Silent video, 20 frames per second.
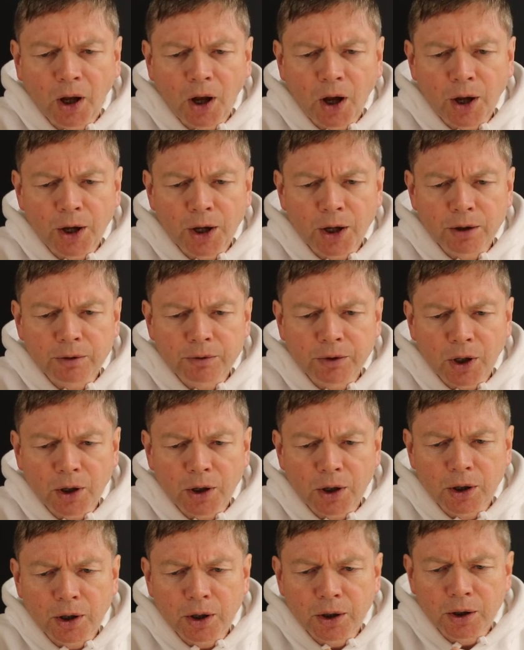I have
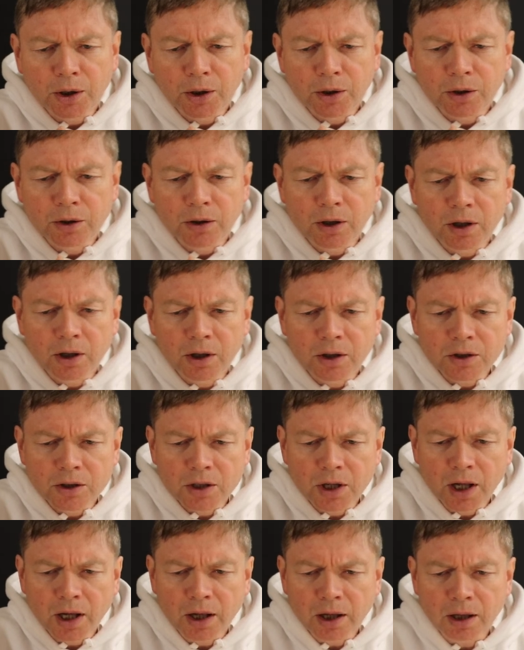heard the
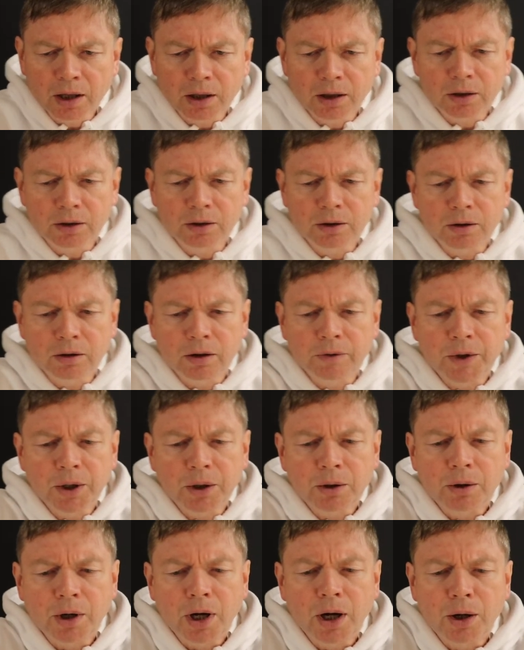slander of the
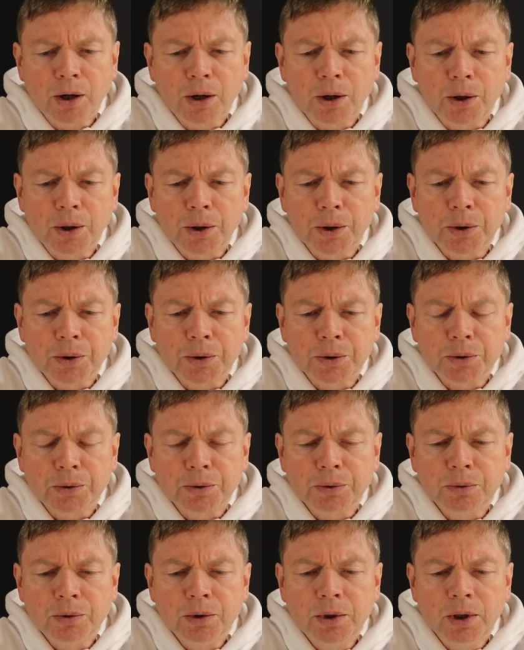
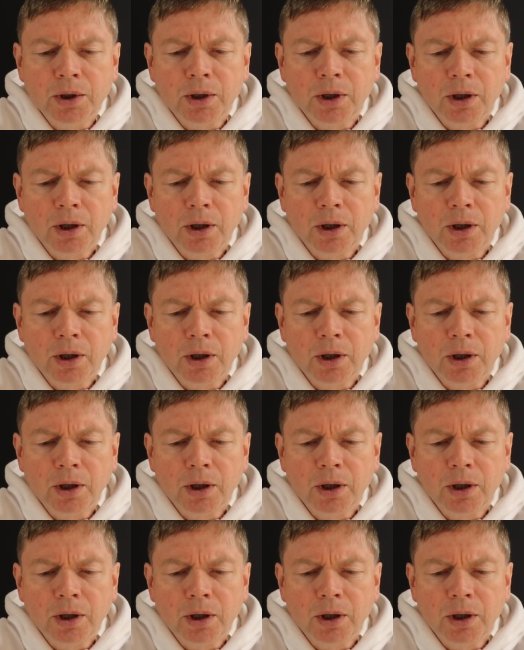crowd